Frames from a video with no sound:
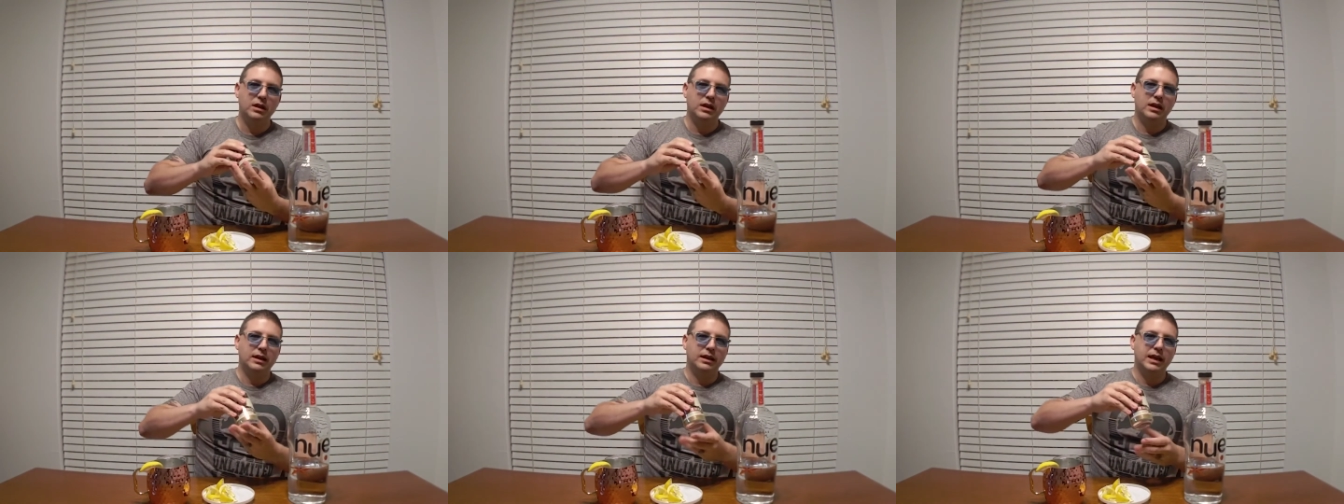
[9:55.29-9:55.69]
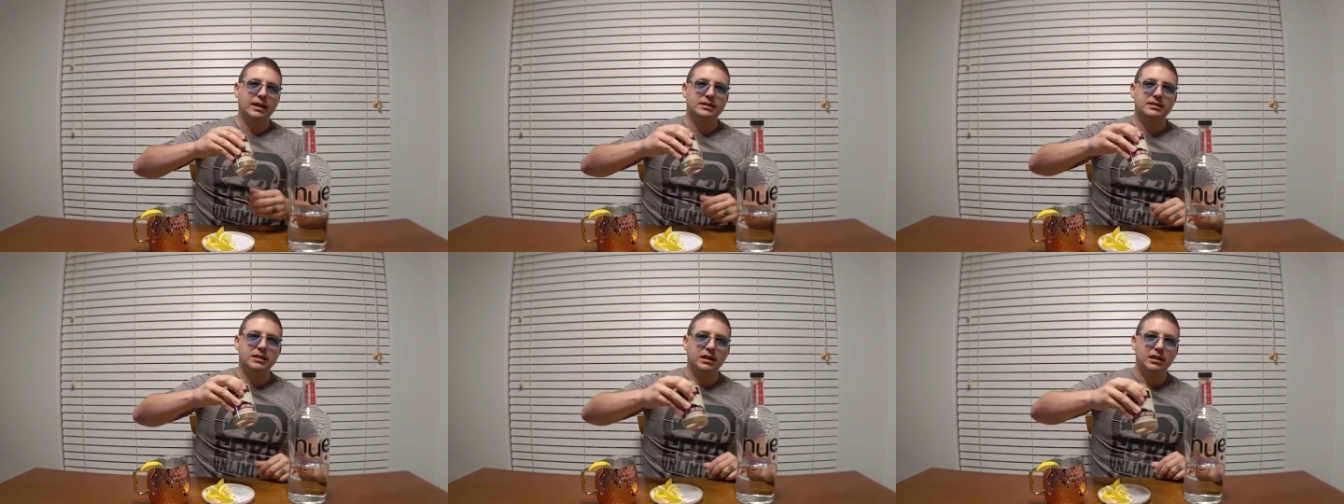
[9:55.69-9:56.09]
I can't
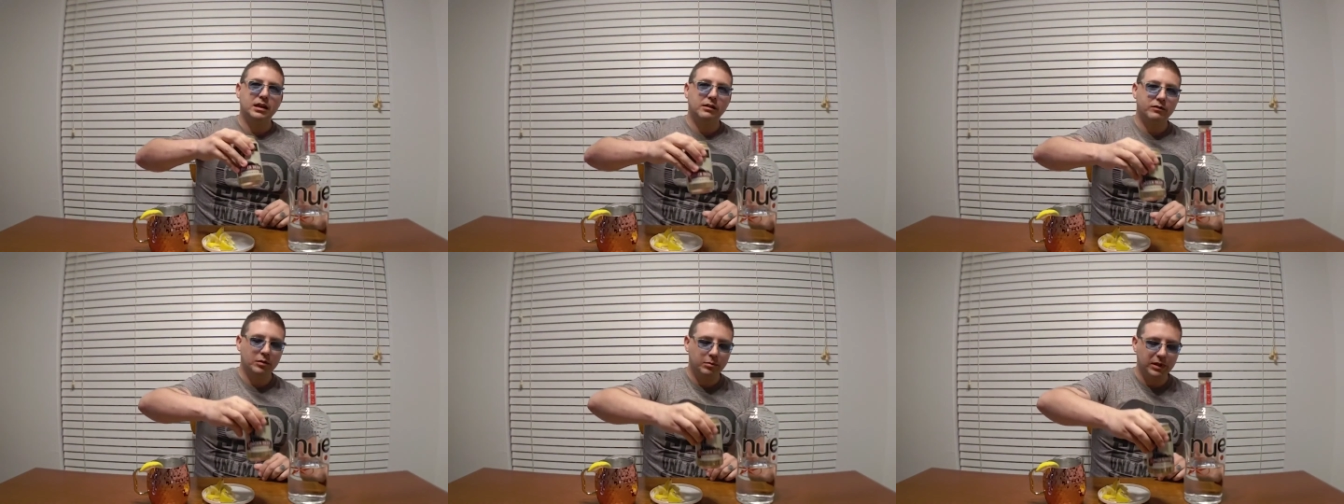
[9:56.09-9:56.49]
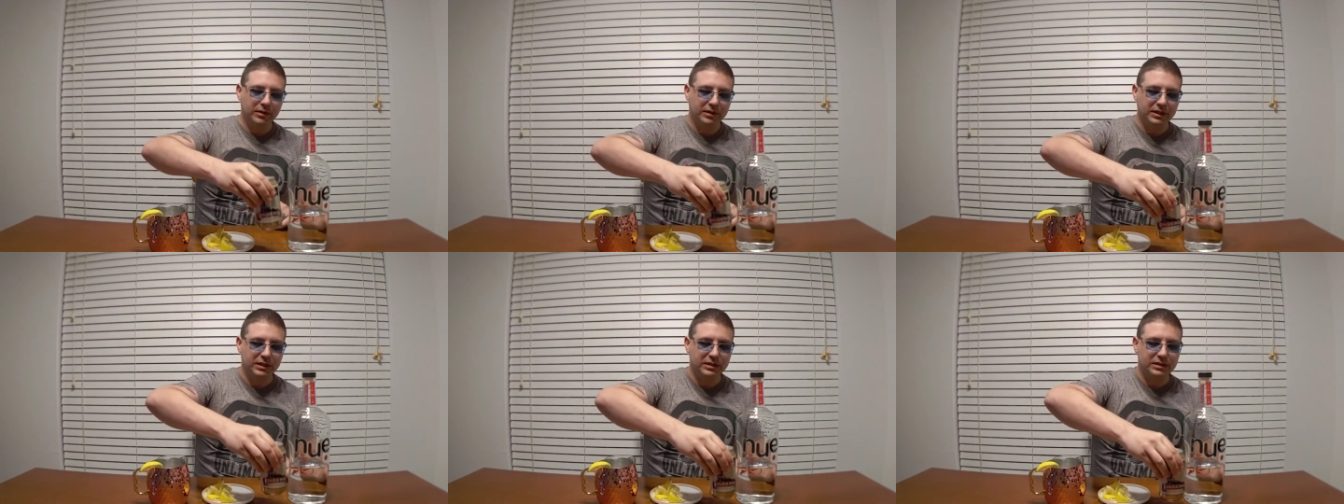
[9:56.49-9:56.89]
say enough about
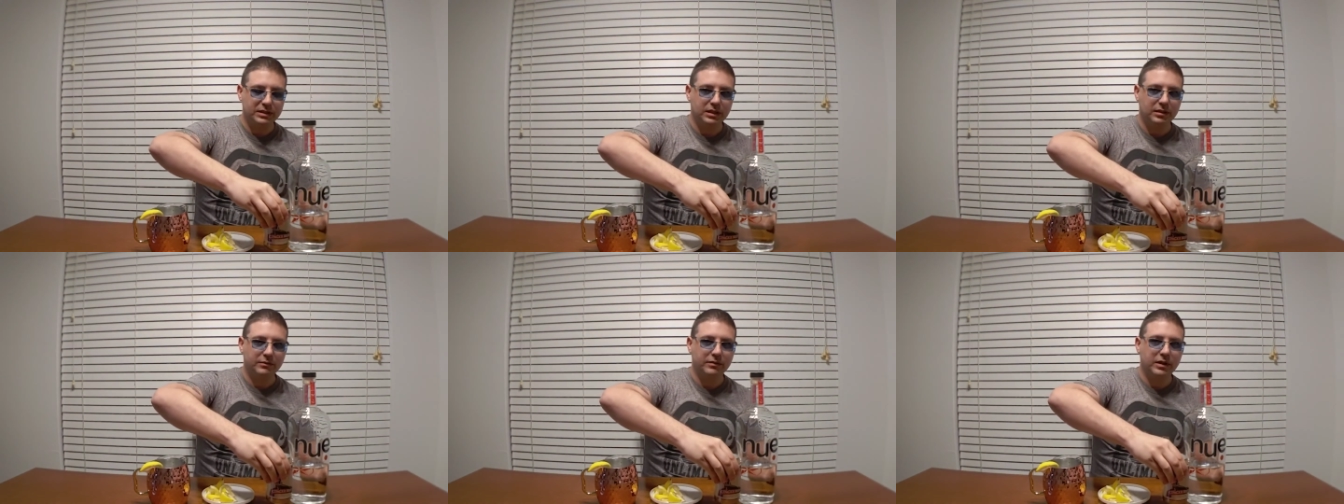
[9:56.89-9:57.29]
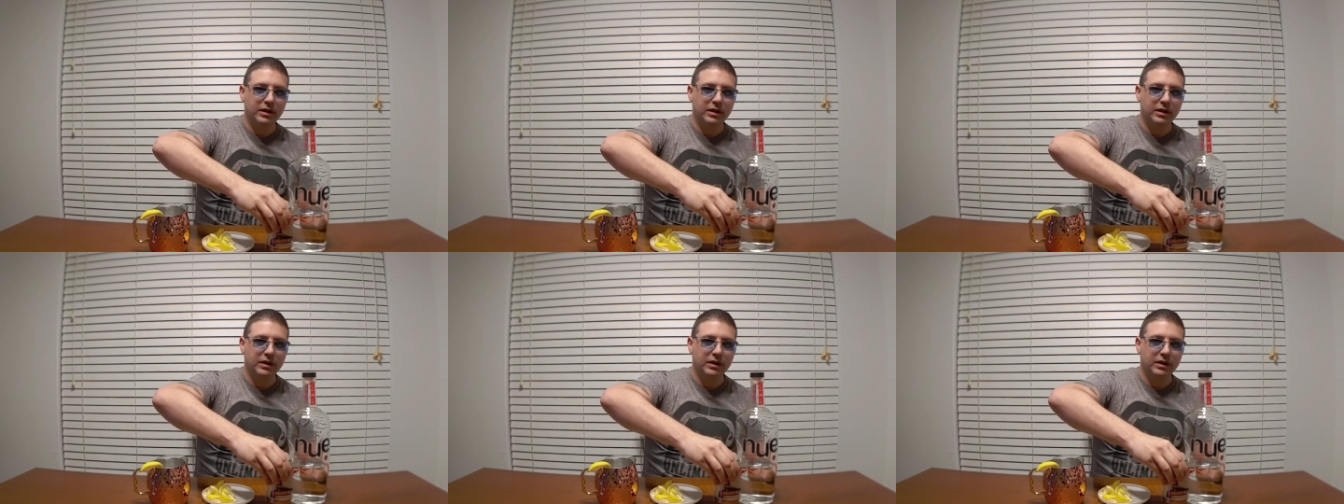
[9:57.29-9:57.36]
this stuff.